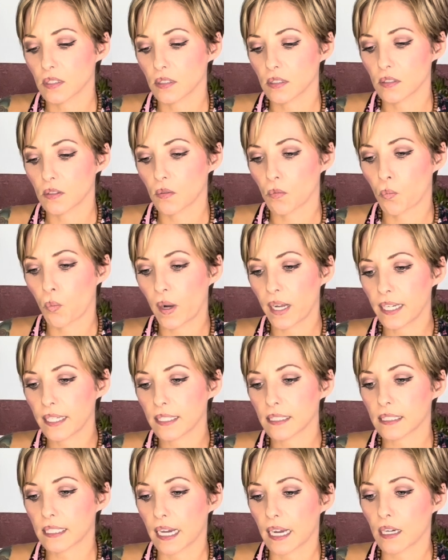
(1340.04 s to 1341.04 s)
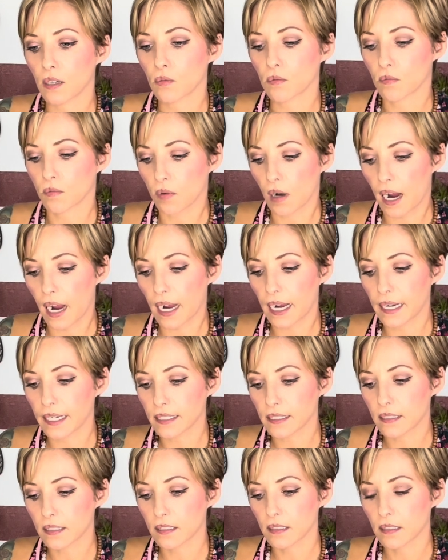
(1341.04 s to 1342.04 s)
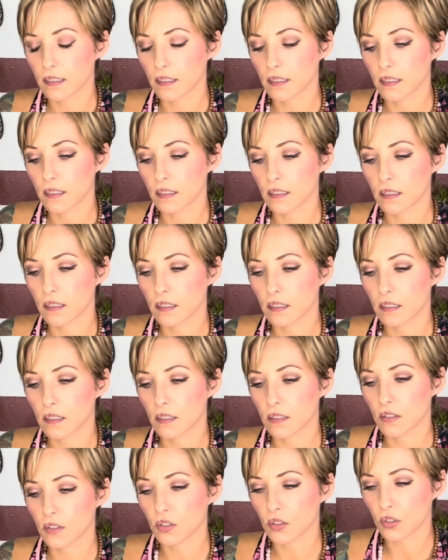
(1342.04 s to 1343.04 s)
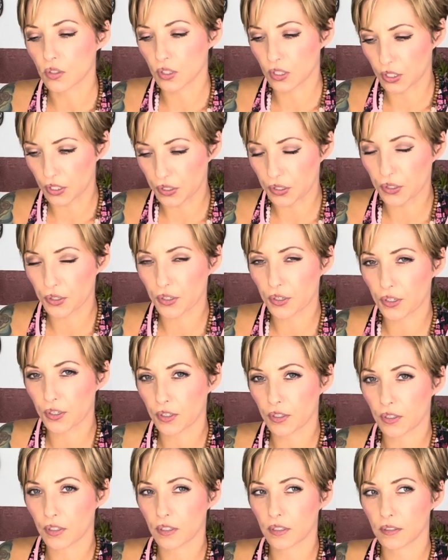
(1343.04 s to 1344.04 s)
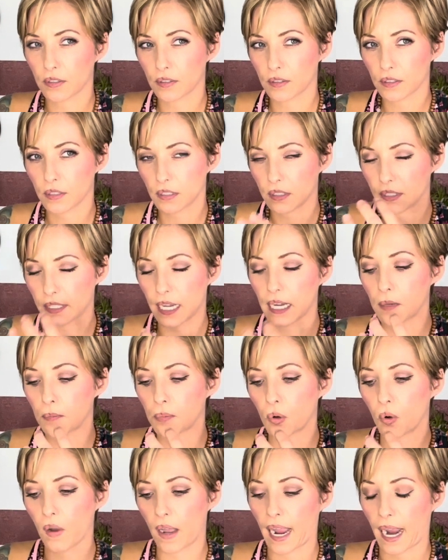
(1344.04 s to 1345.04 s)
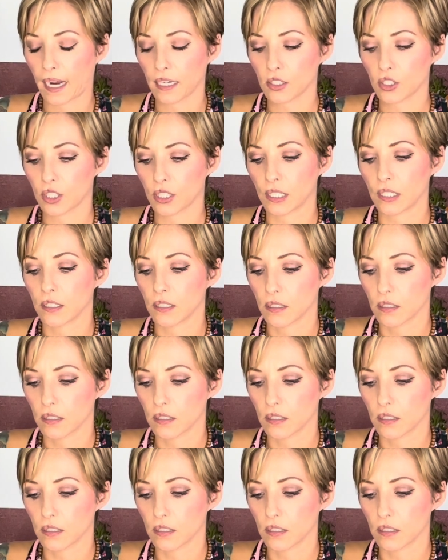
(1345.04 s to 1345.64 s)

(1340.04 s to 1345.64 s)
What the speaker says: when to take right, secure, stable action.